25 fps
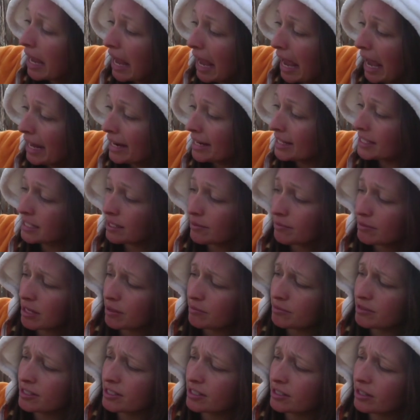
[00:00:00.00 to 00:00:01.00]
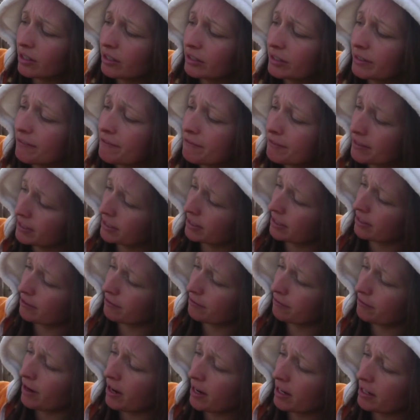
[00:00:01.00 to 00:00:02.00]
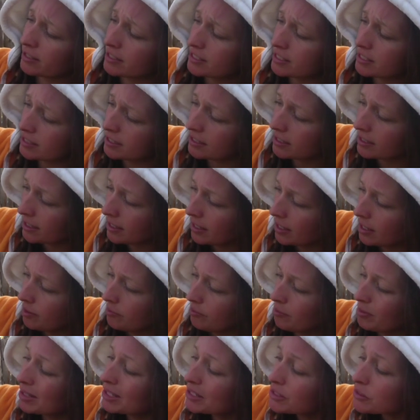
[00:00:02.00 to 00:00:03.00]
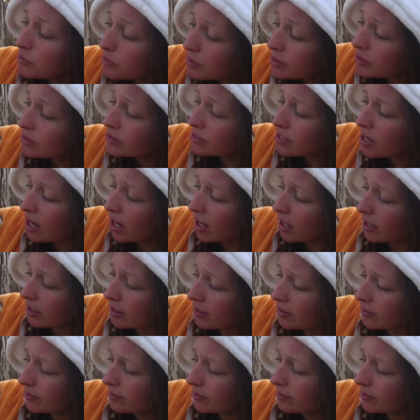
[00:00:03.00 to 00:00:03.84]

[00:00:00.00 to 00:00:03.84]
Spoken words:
and it sometimes is called a vinegar fox. But it's a real dog.